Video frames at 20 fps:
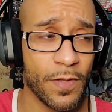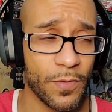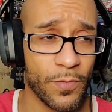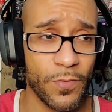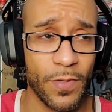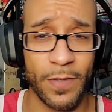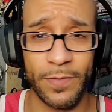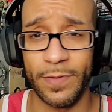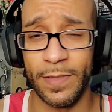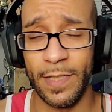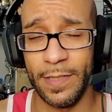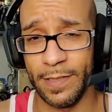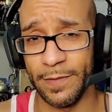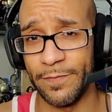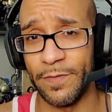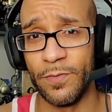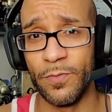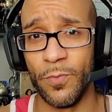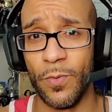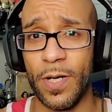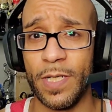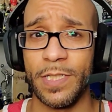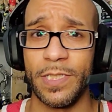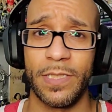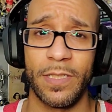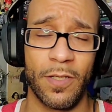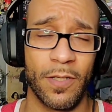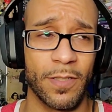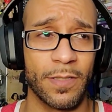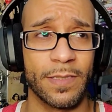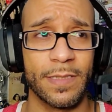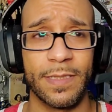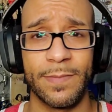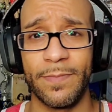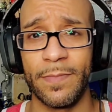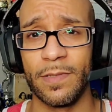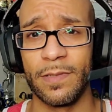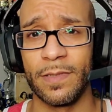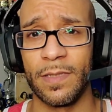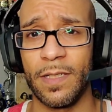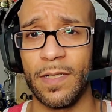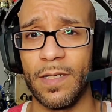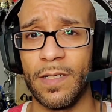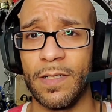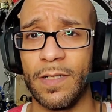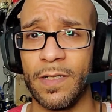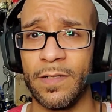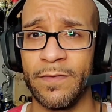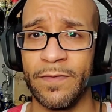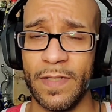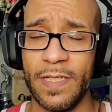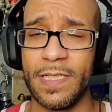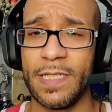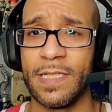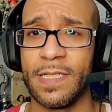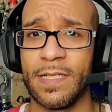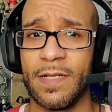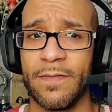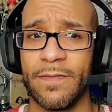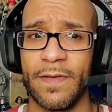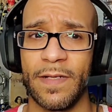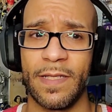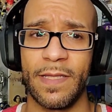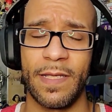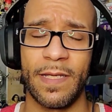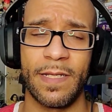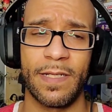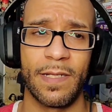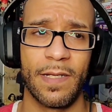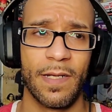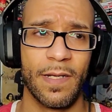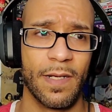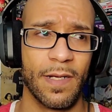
throughout the night, if you're watching all these events and stuff like that,